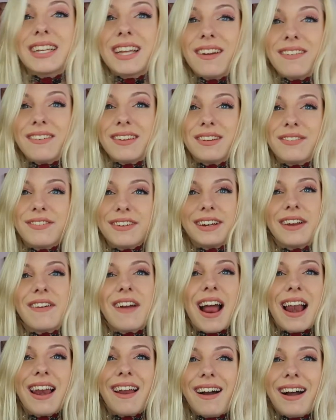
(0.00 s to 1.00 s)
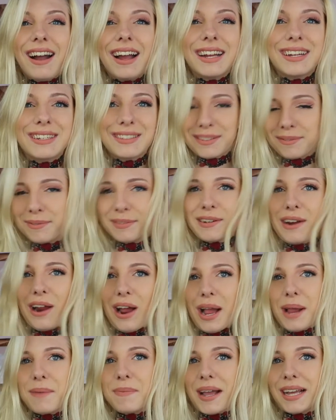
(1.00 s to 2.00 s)
give this video a like,
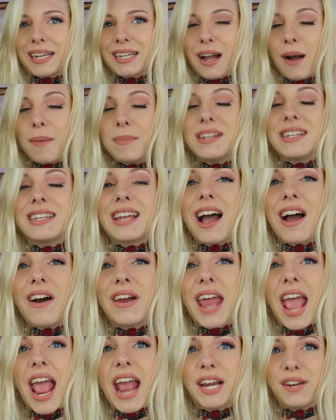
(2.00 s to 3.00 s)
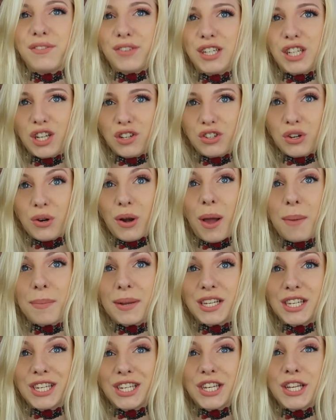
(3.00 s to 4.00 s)
subscribe and comment down any videos you'd like
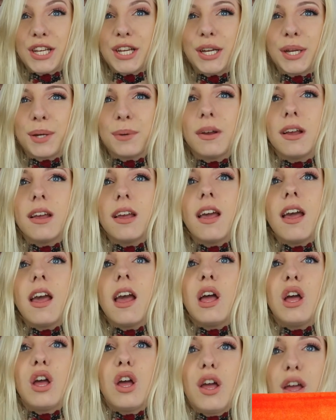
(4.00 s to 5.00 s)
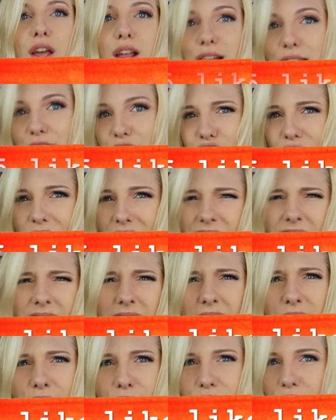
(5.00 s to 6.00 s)
me to do. Let's try and
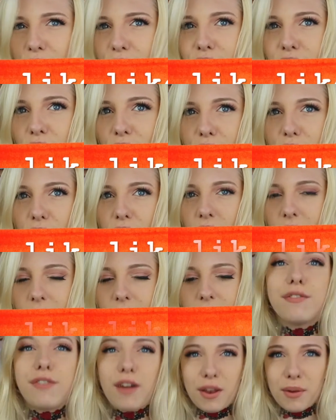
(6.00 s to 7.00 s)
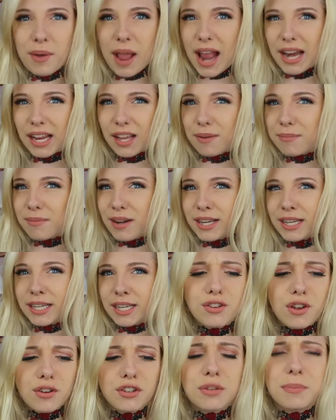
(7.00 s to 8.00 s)
hit 35 likes. Follow any of my
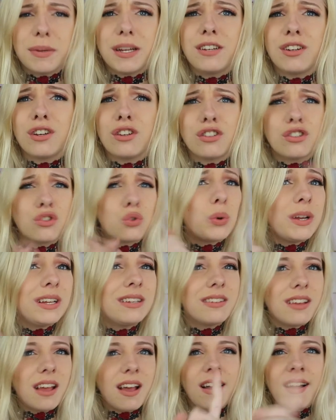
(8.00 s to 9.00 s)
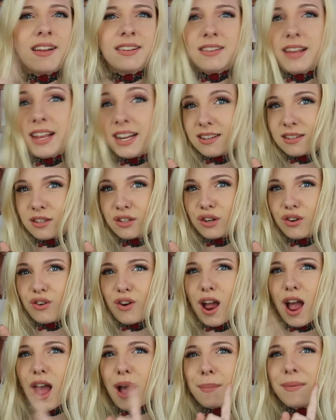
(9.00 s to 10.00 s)
social medias, Twitter,
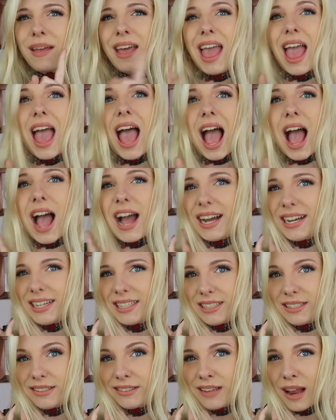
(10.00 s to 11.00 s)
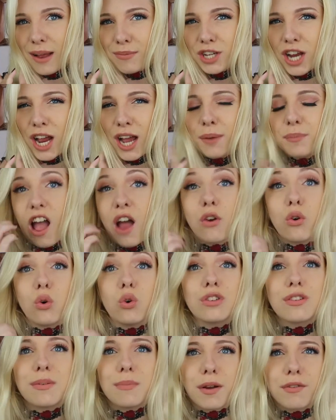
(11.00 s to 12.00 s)
Instagram and Snapchat, and
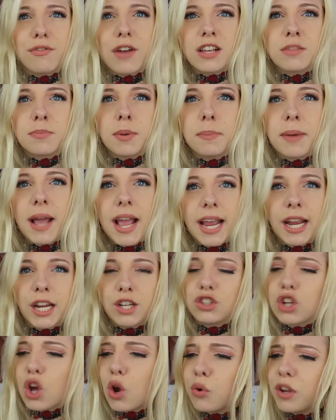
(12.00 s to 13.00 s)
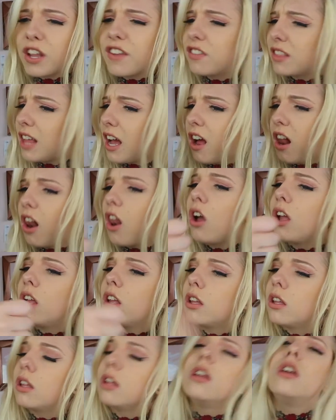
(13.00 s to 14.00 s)
also my Facebook page. Go give that a
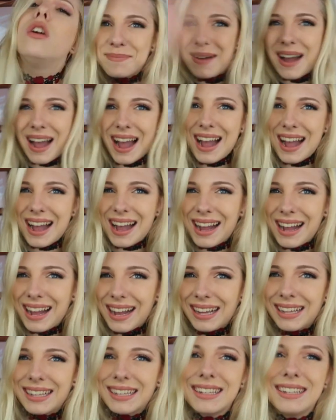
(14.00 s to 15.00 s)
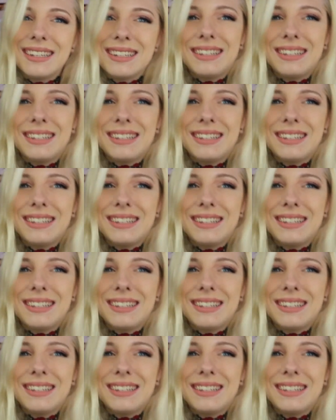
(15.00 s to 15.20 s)
like. Bye!